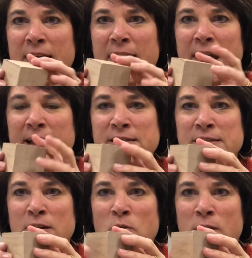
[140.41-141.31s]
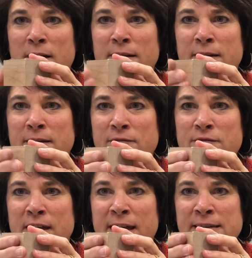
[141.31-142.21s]
And so on.
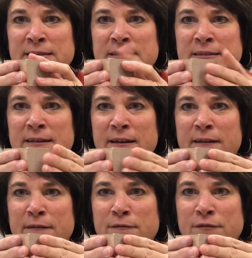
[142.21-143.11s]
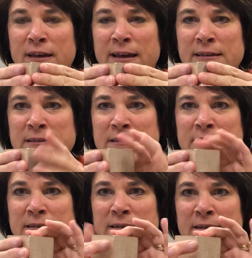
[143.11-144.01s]
Face, face,
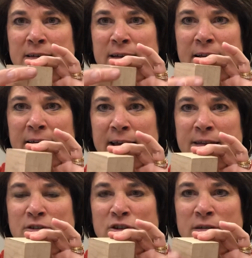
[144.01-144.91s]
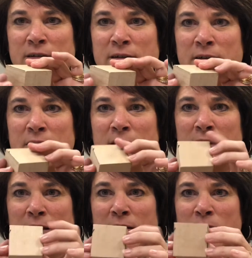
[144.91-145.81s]
edge.
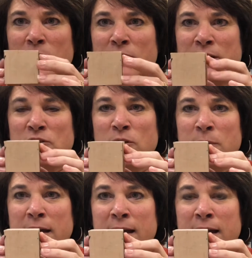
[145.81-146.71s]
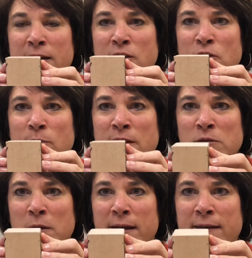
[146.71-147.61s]
What if I turn my cube this way?